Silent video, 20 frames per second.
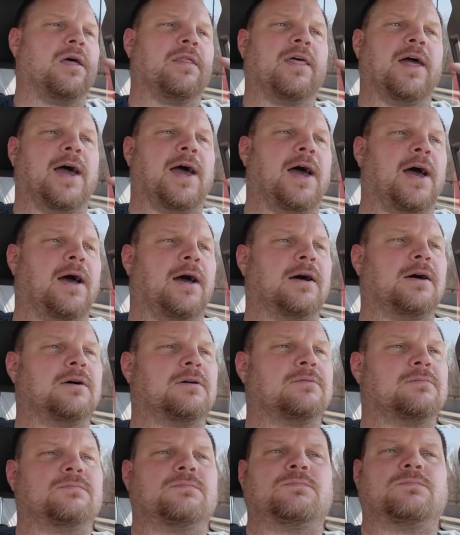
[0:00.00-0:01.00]
that
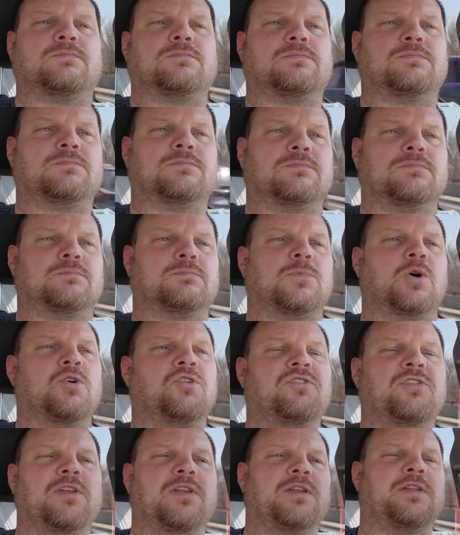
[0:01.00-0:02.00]

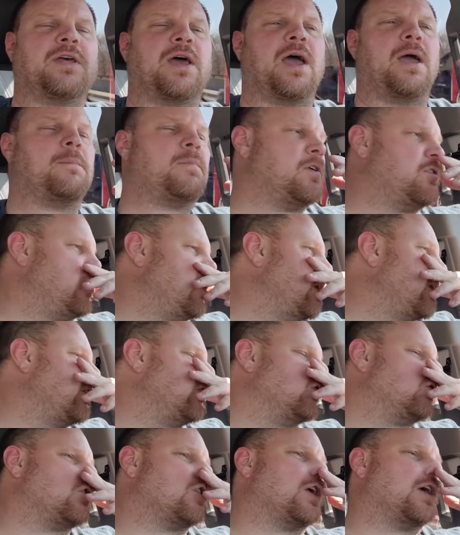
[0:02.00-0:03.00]
most of the time the check
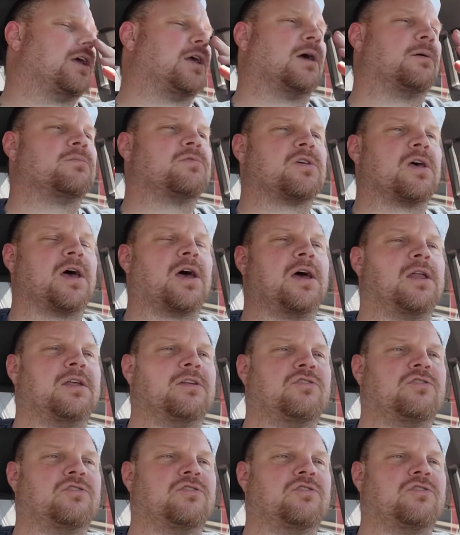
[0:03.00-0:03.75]
engine light comes on.